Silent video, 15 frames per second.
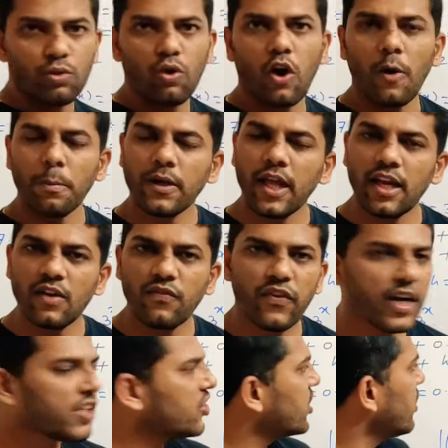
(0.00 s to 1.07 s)
to obtain a
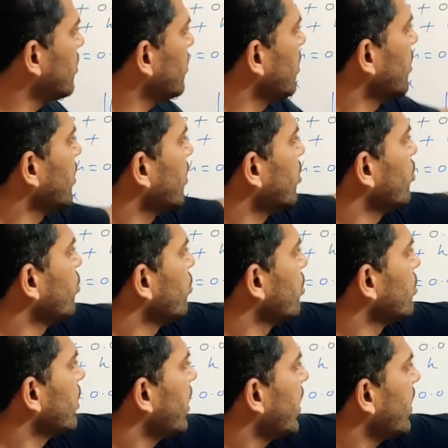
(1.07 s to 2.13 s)
function, you
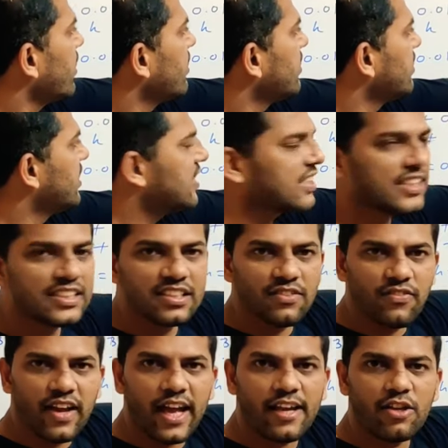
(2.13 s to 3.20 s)
know that this is the
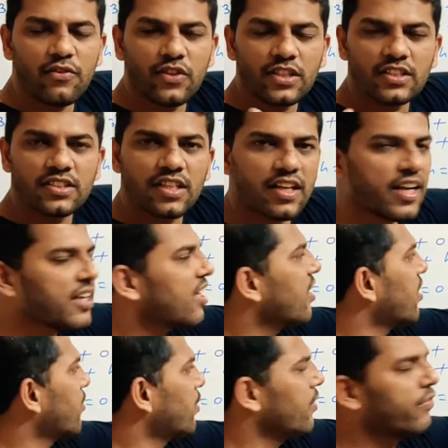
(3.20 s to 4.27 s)
value which is creating a
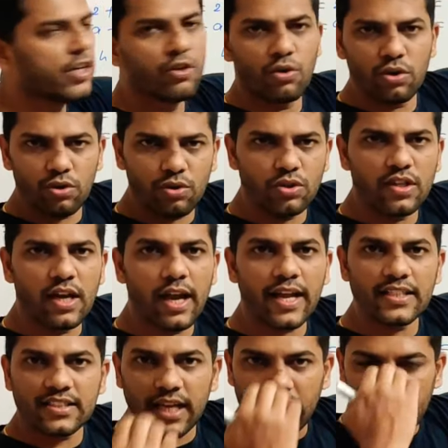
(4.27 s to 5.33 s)
double. We don't know the
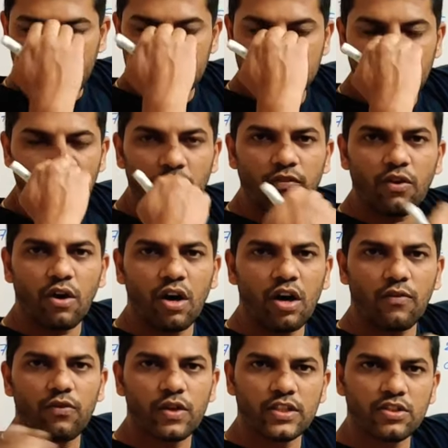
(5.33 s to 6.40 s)
exact answer of
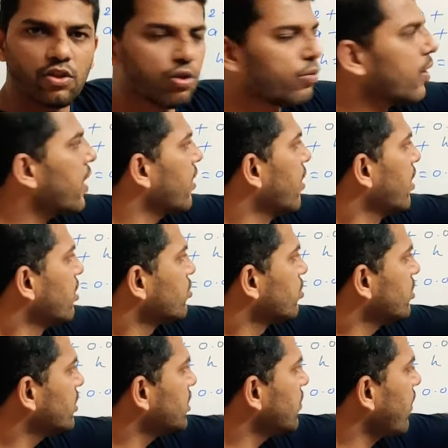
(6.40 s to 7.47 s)
log of 101. So
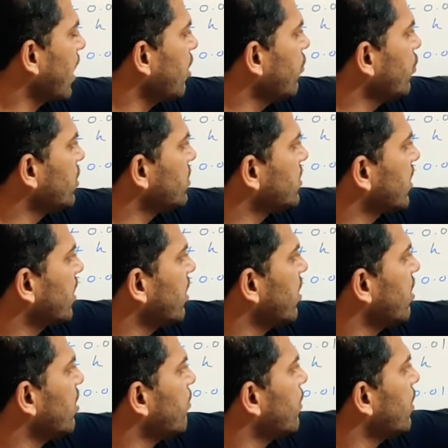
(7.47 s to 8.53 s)
this is the value which is
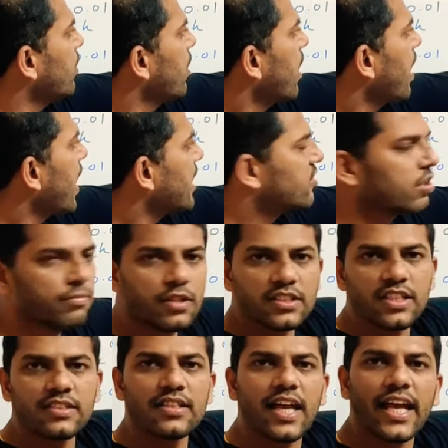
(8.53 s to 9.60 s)
creating double. Assume this
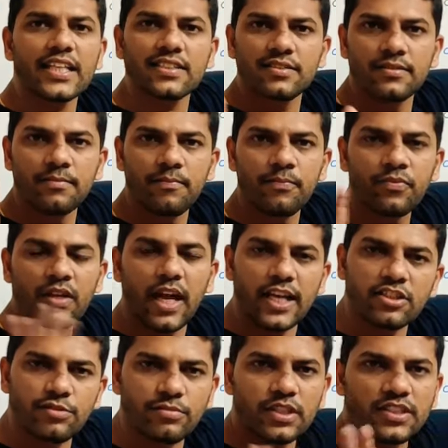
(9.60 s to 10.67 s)
as x.
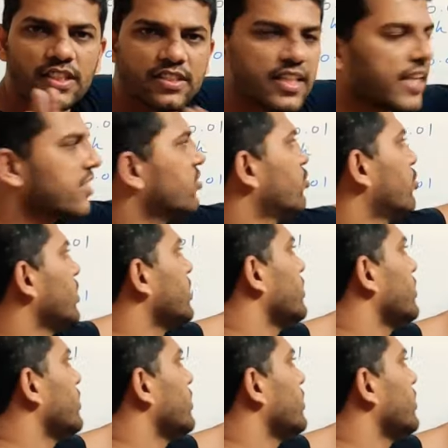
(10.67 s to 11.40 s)
Assume this as x. So this